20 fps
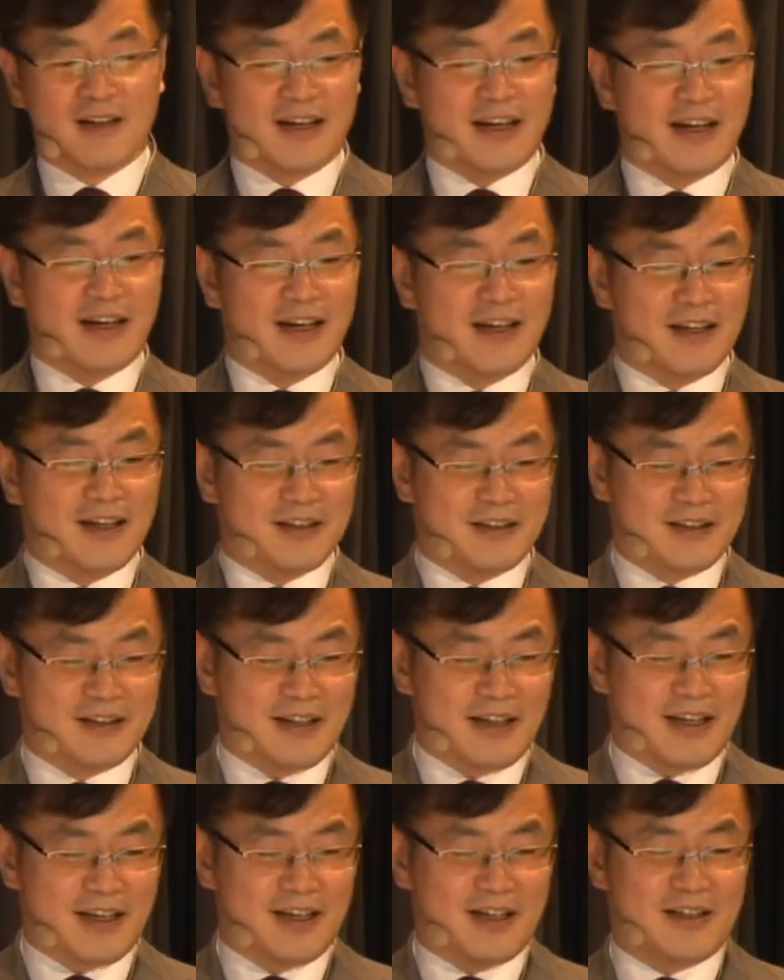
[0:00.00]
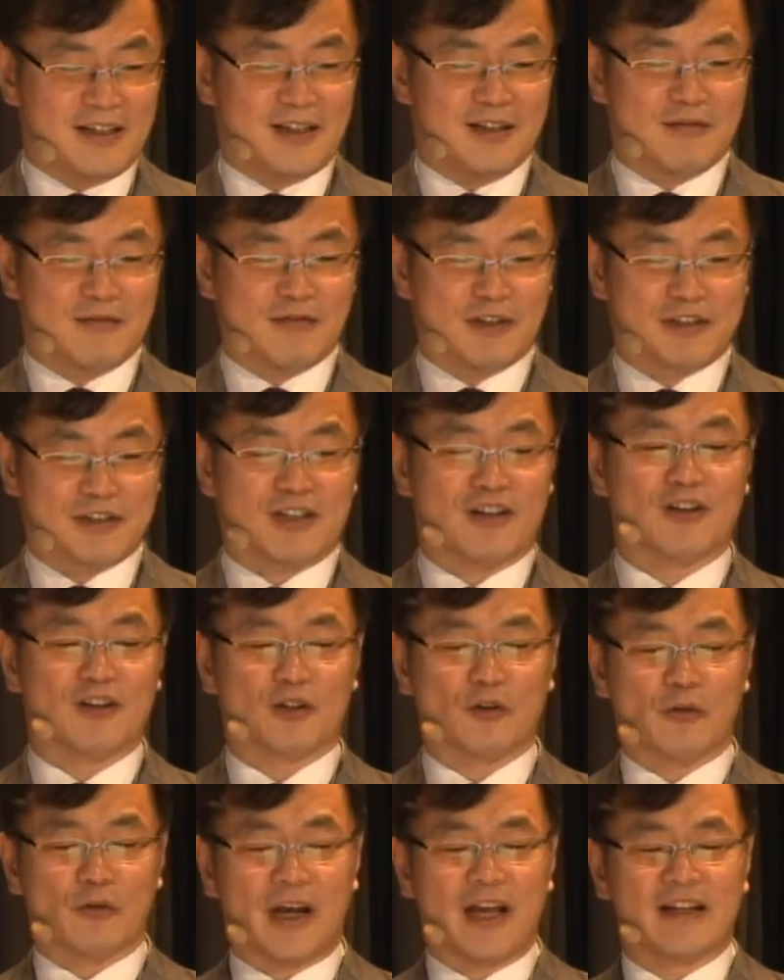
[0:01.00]
and they was
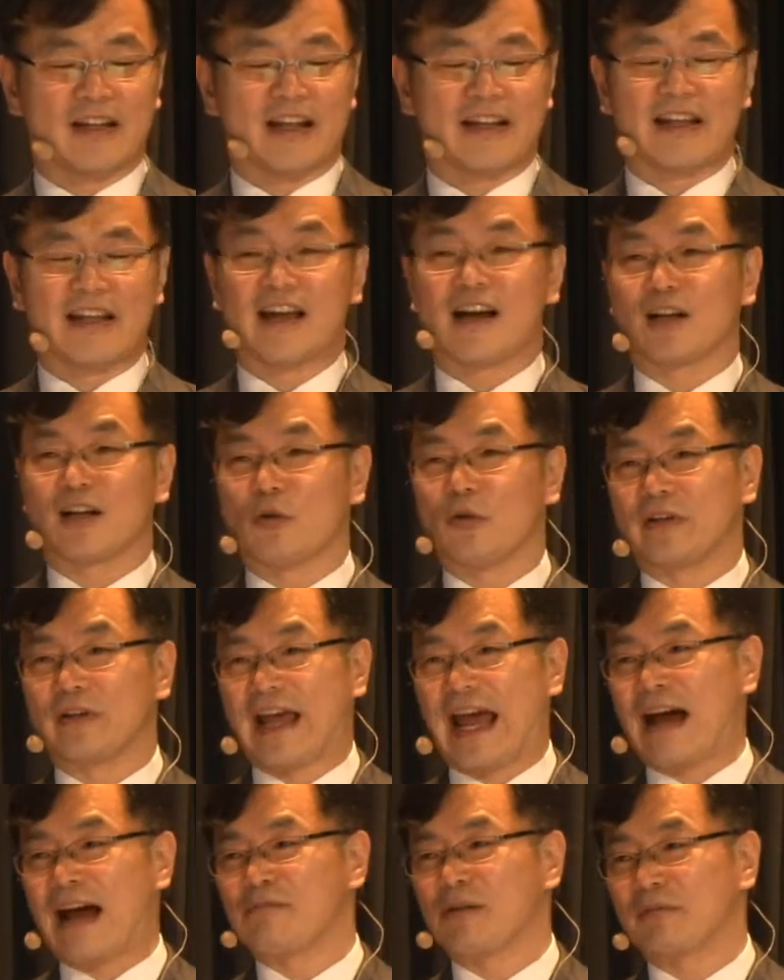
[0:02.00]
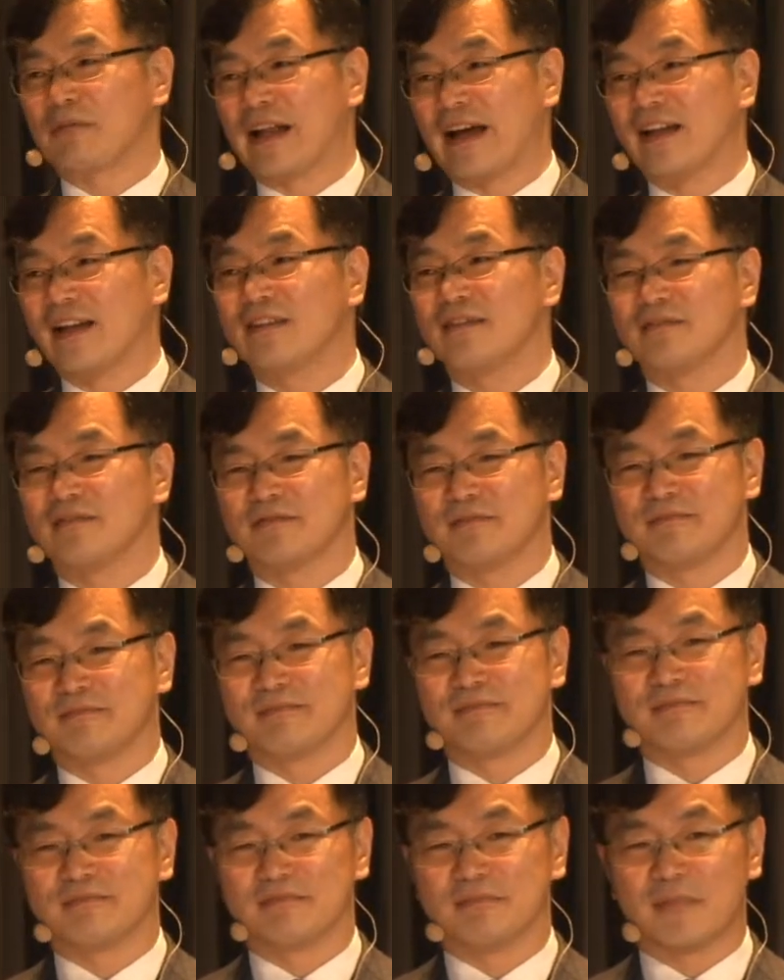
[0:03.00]
turned away. They, they got only half of that,
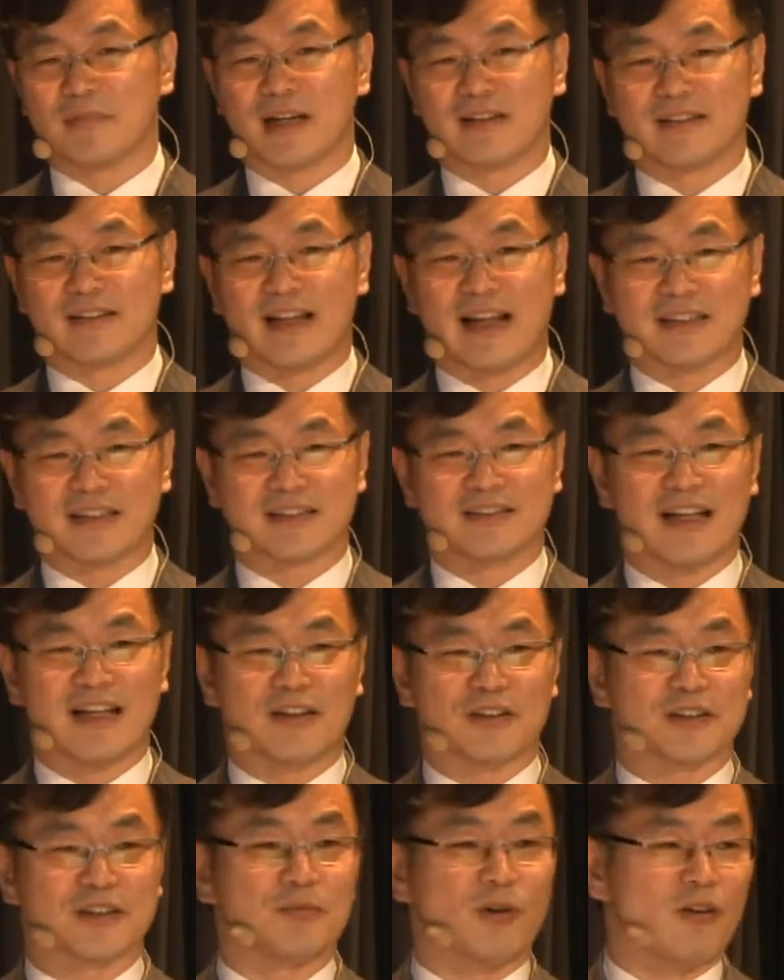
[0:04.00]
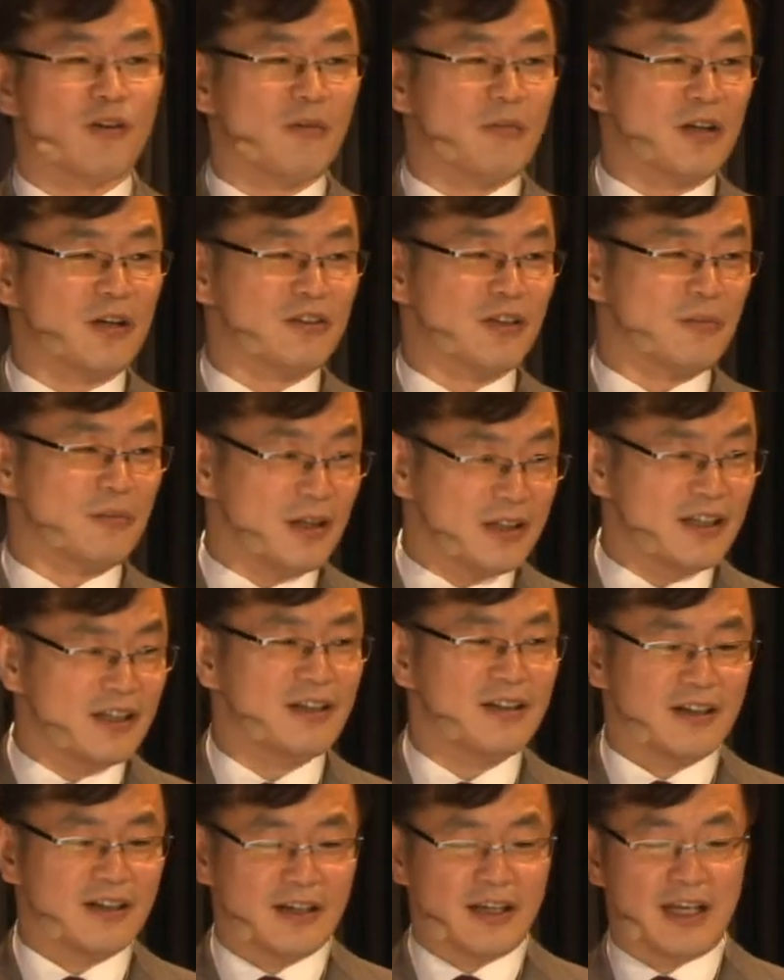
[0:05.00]
but that's not a small amount of
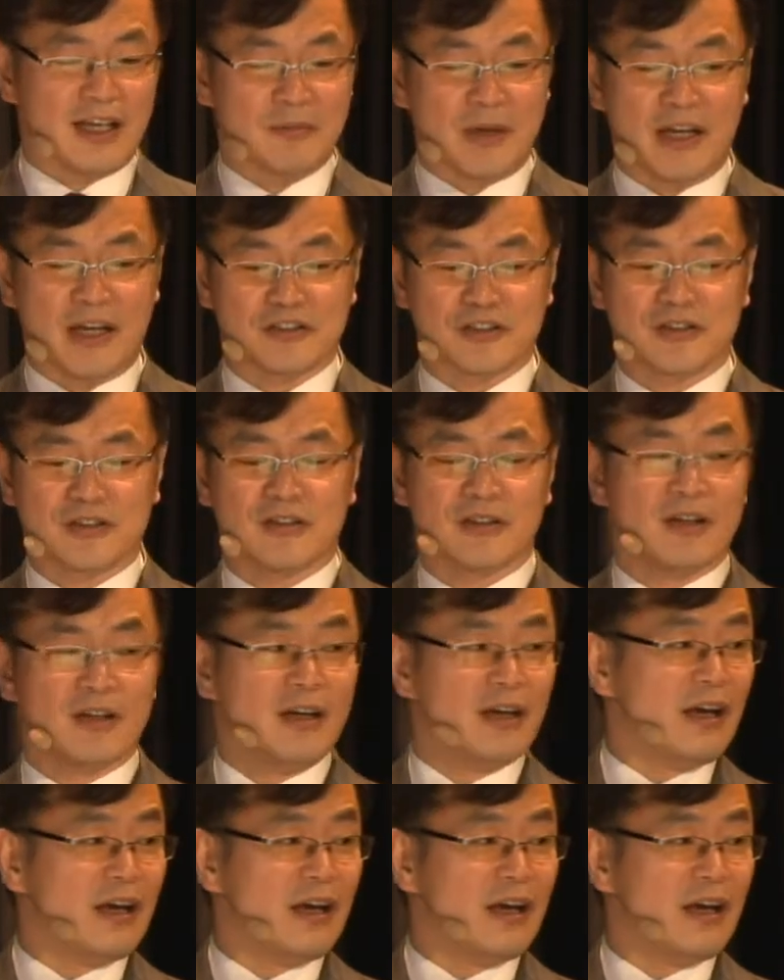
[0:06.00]
money, I can imagine.